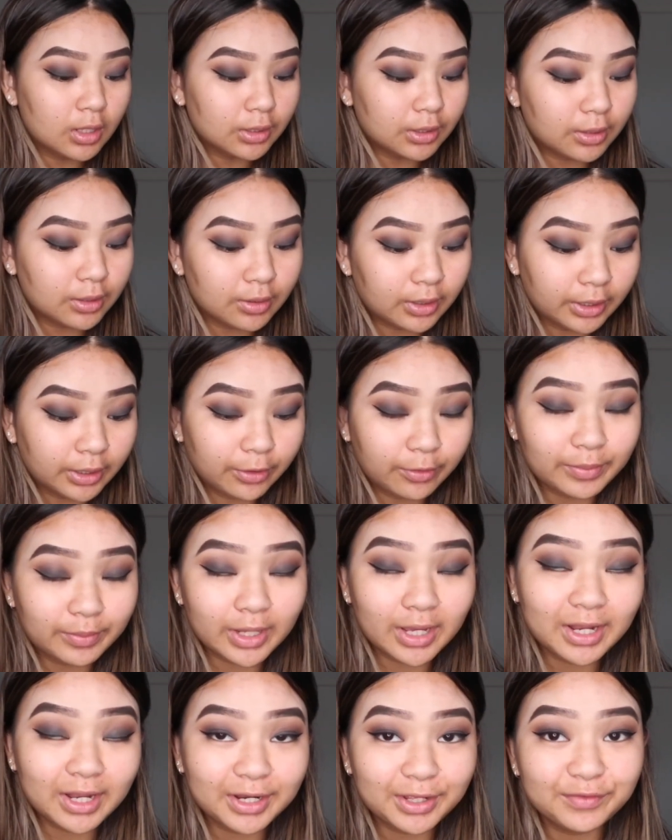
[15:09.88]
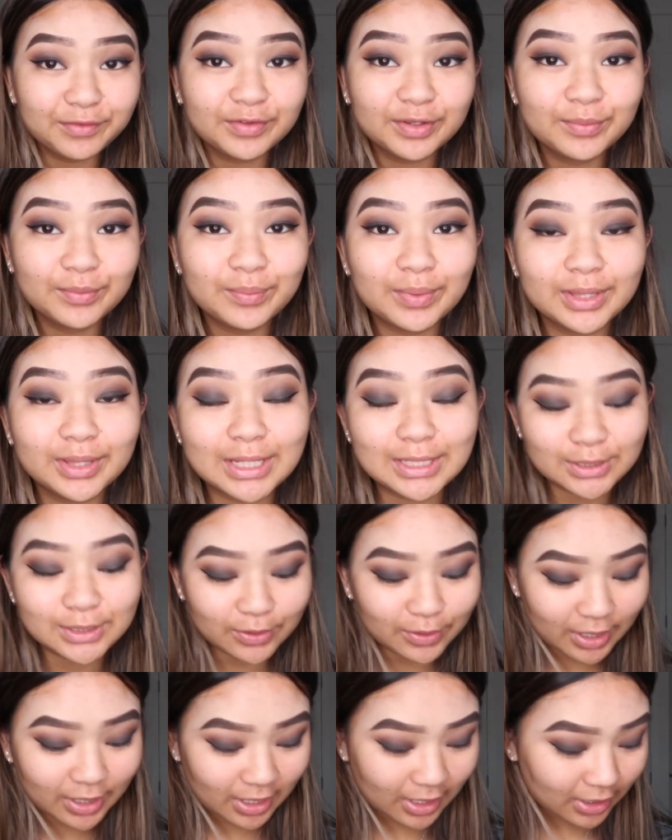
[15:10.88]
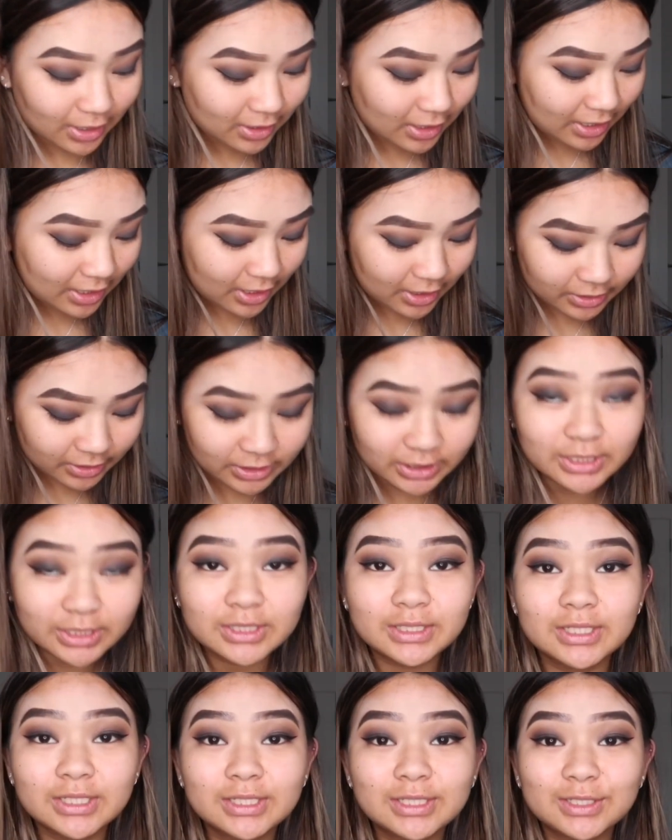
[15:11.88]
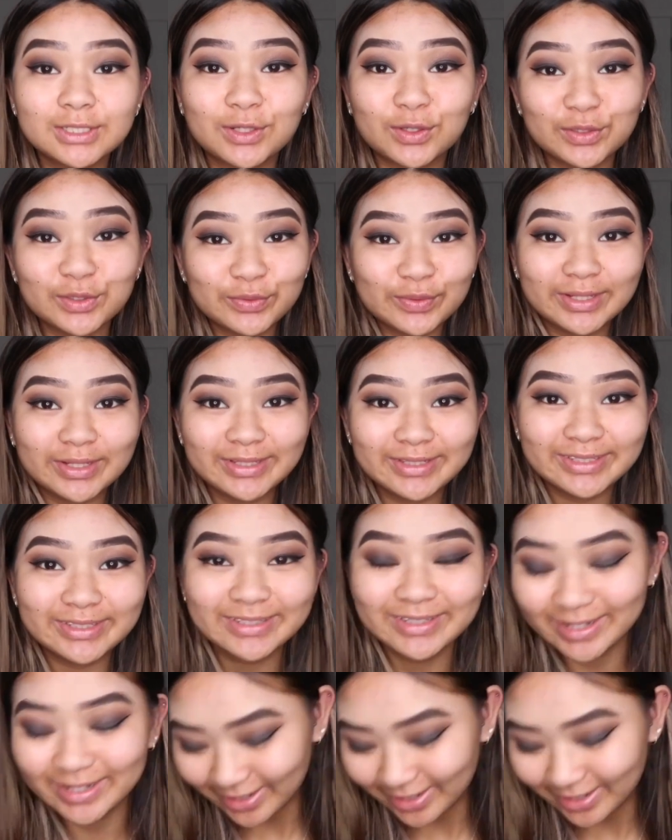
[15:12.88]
They're a little bit uneven, but that's okay. They are sisters, not twins.